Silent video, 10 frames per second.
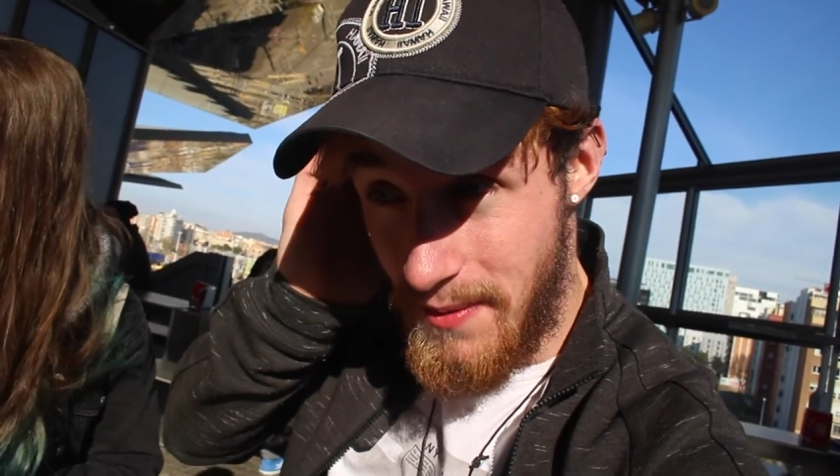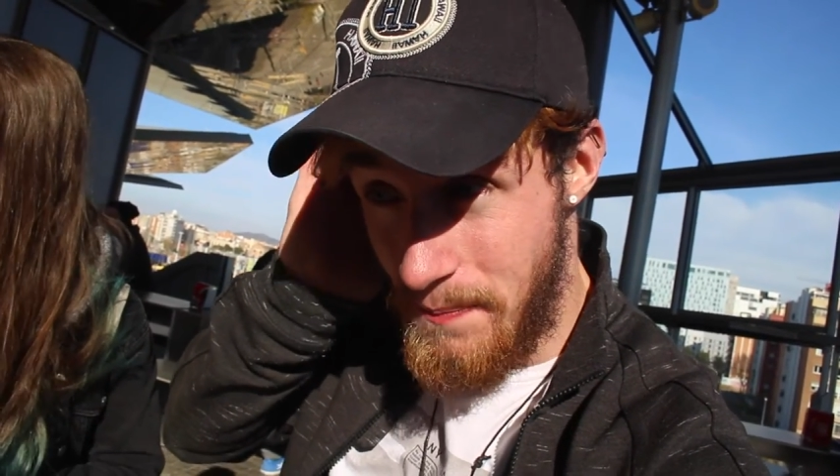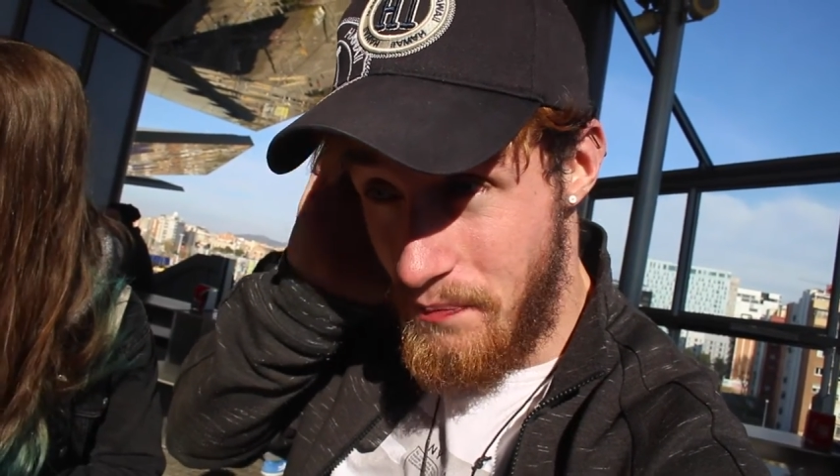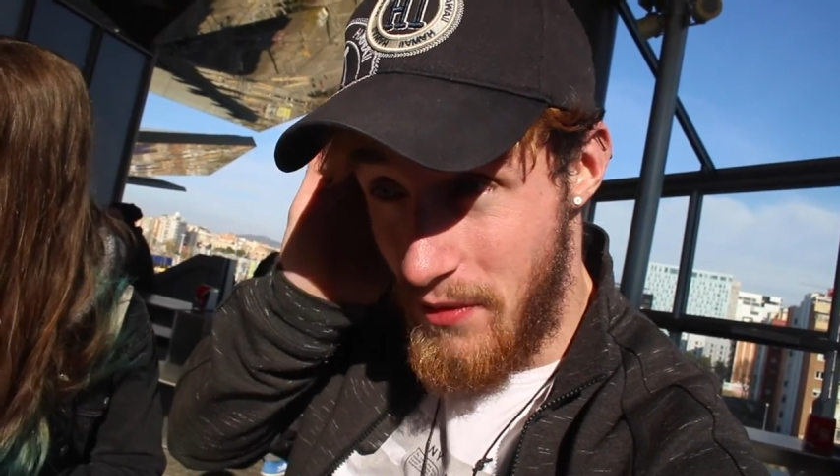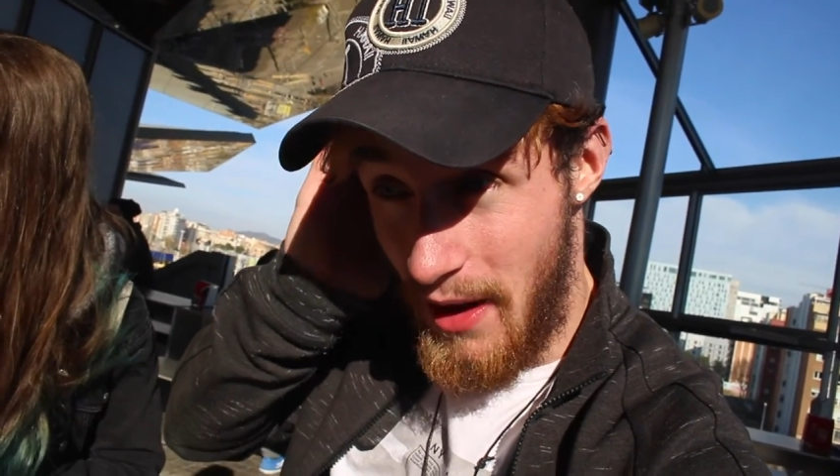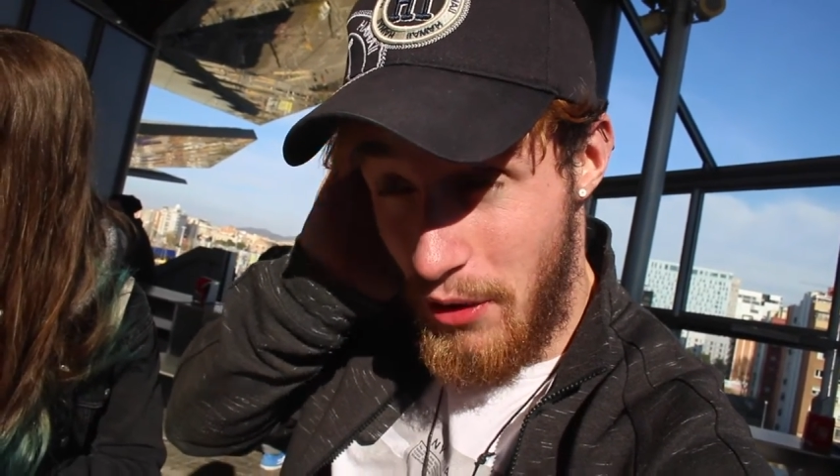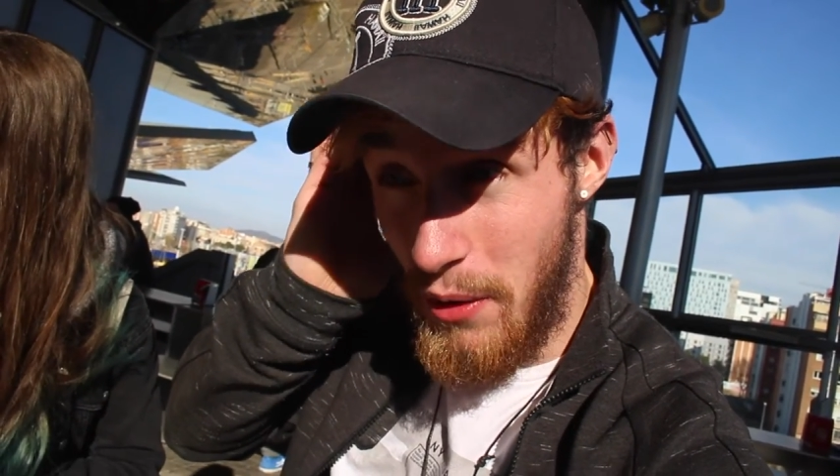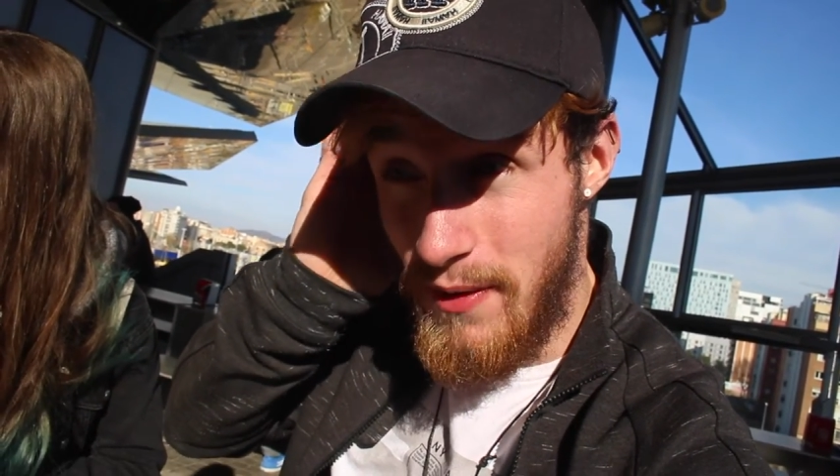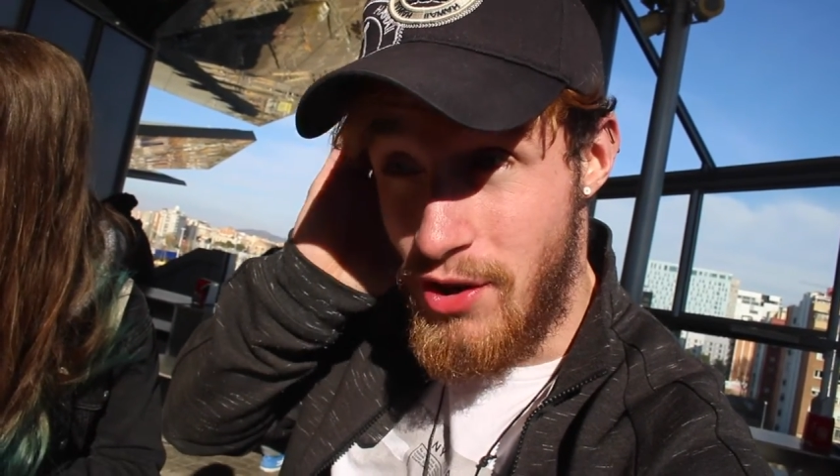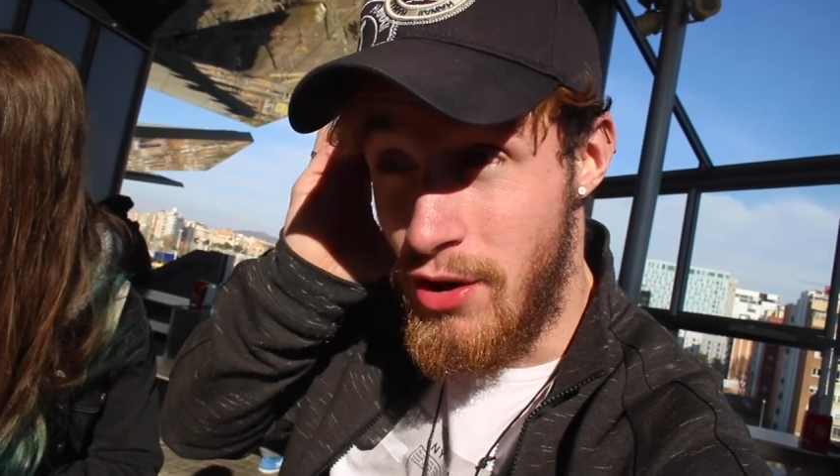I don't
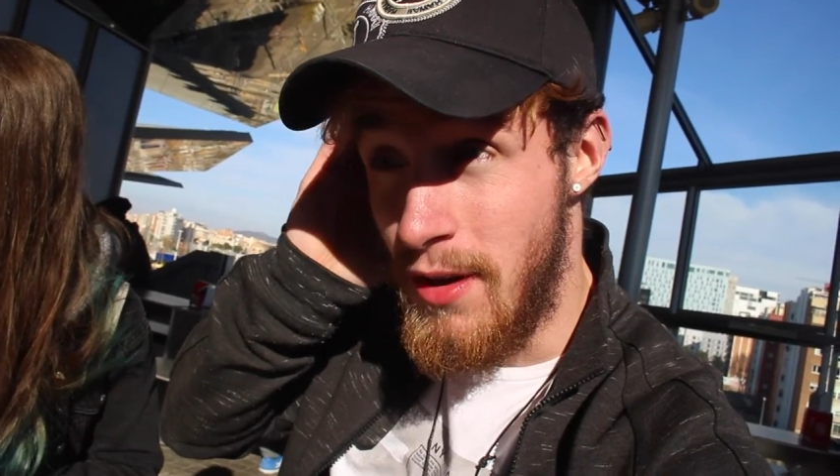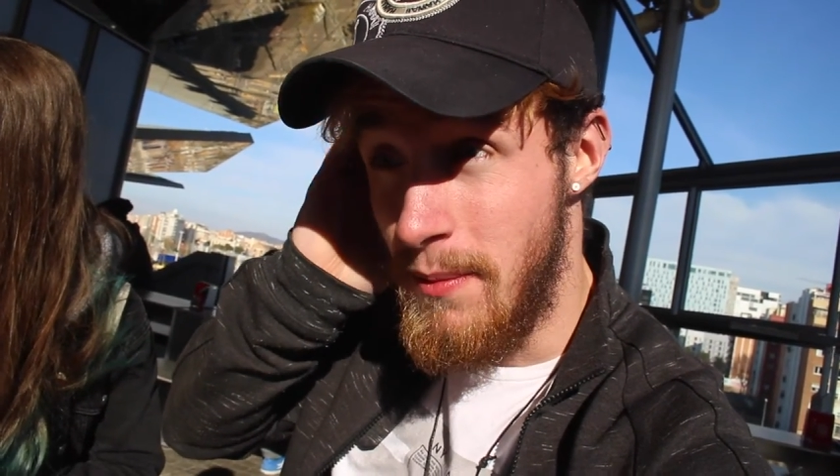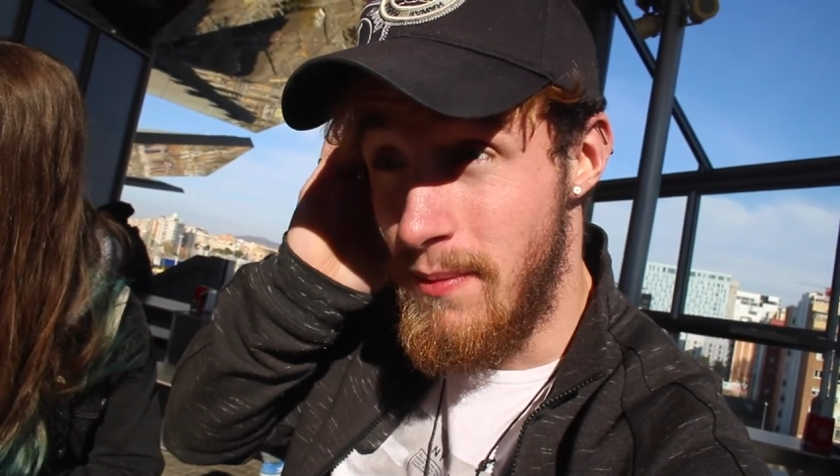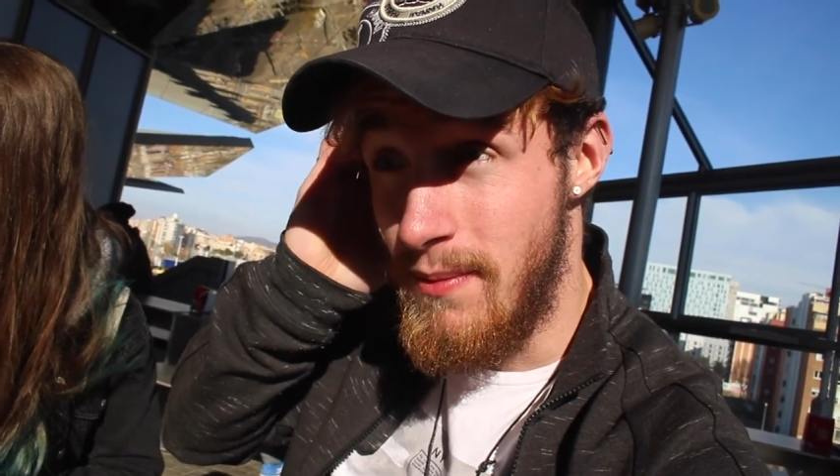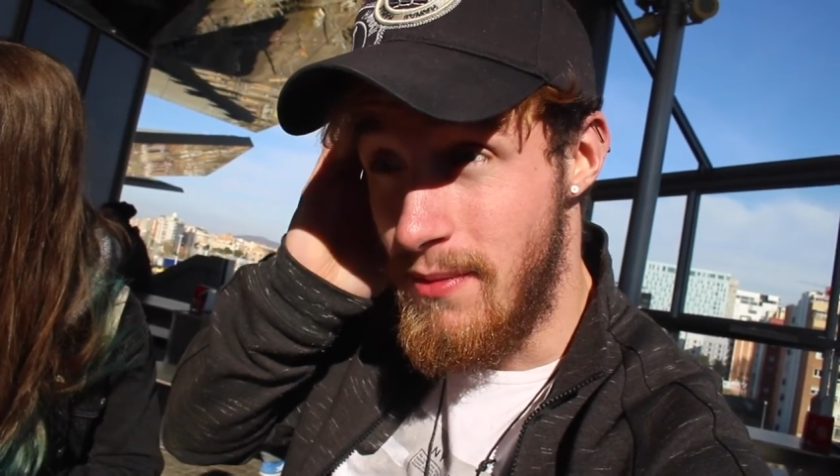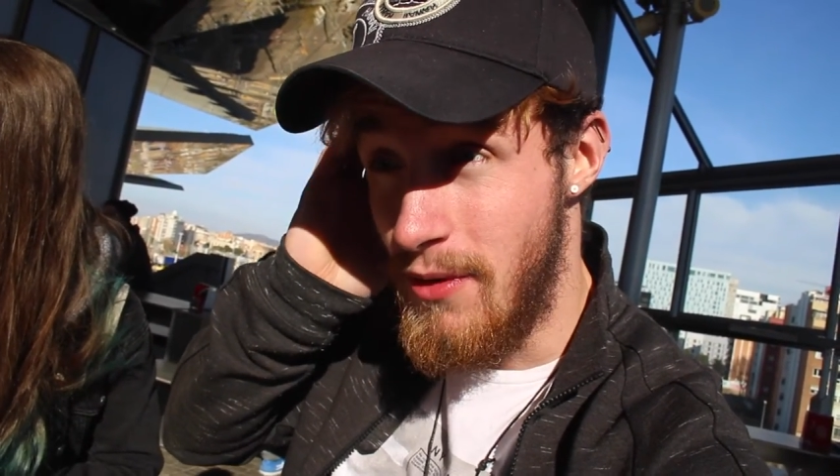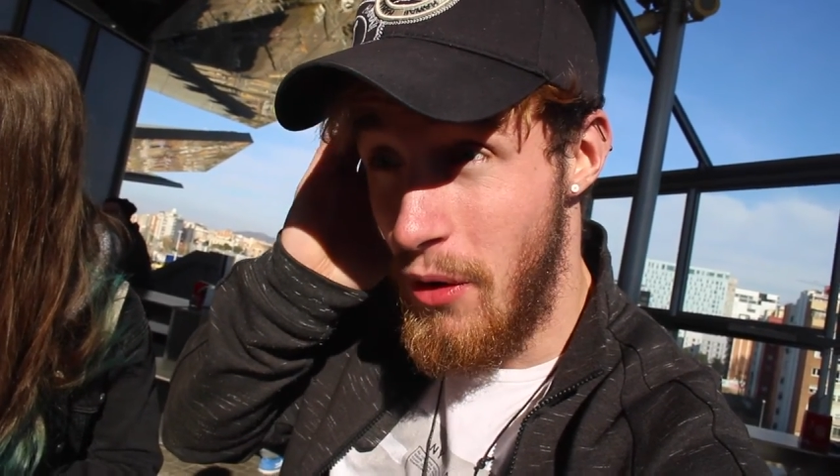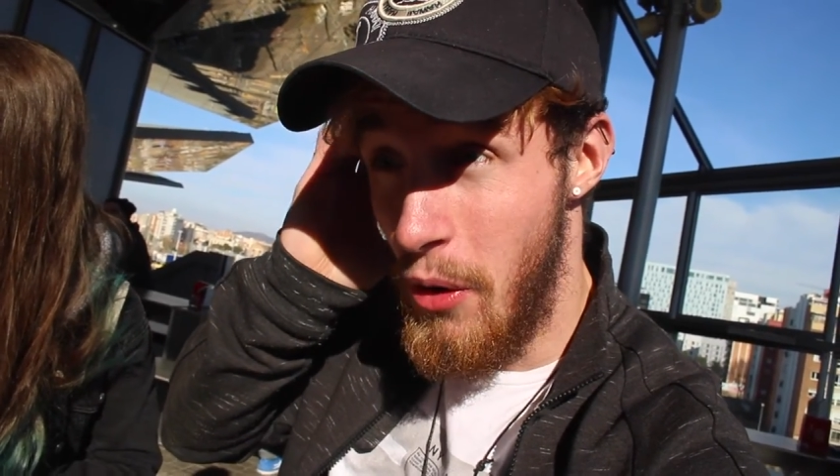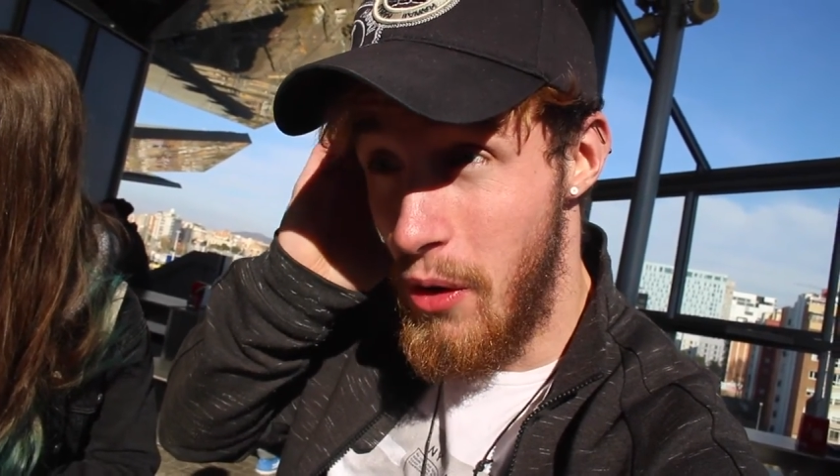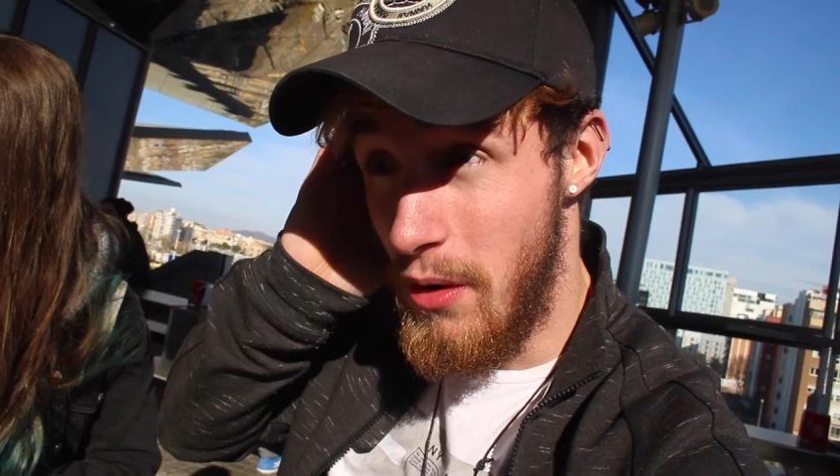know if it's shocking
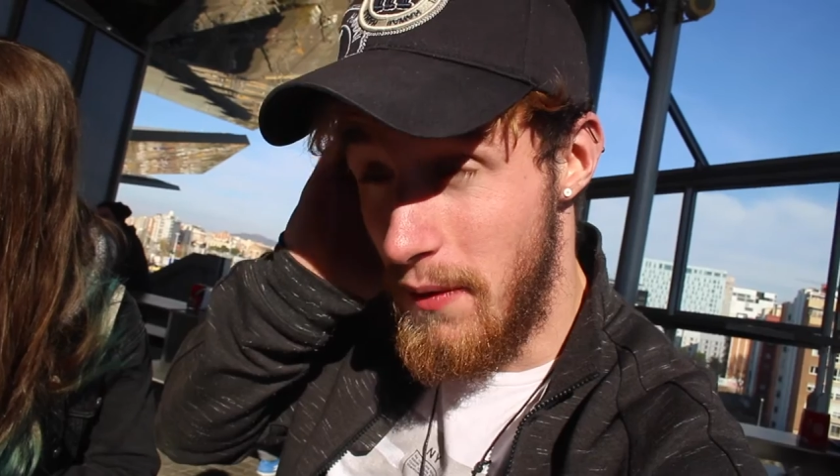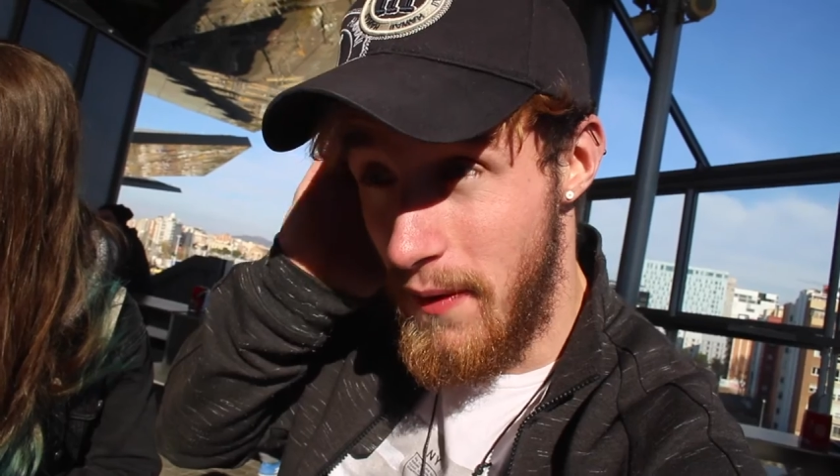or the